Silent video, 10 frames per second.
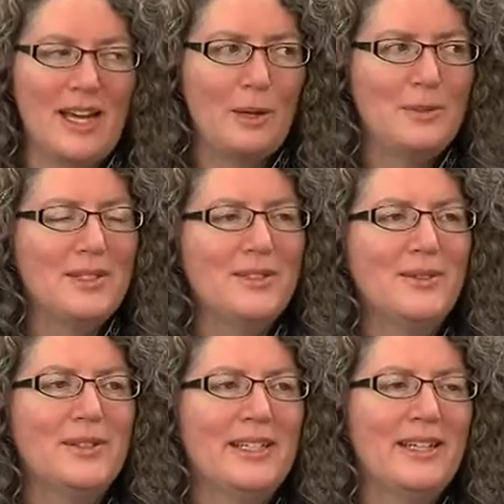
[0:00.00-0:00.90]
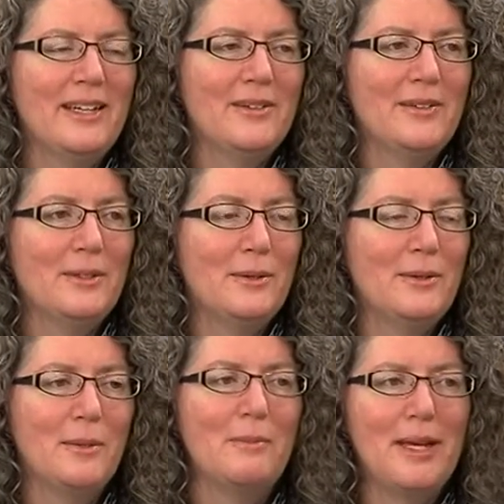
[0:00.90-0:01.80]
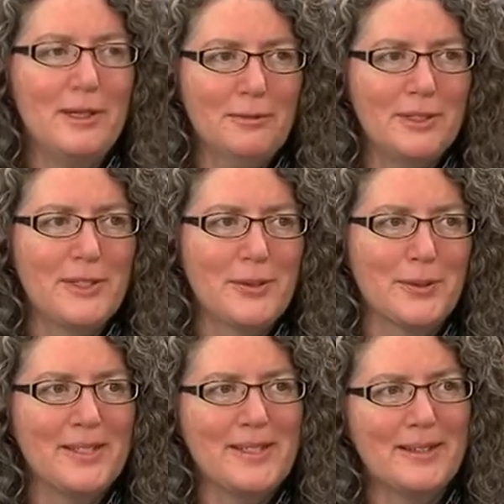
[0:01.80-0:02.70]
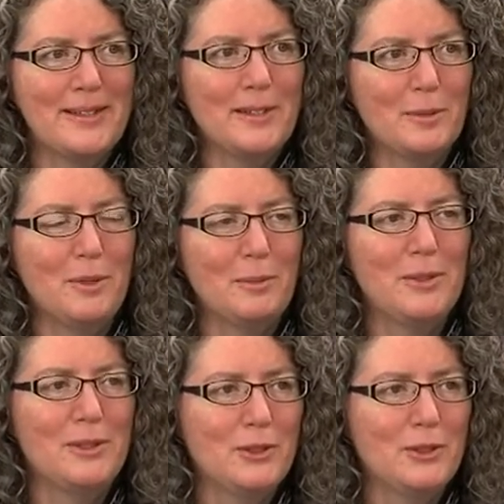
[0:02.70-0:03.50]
Absolutely. And the, the main resource I think that people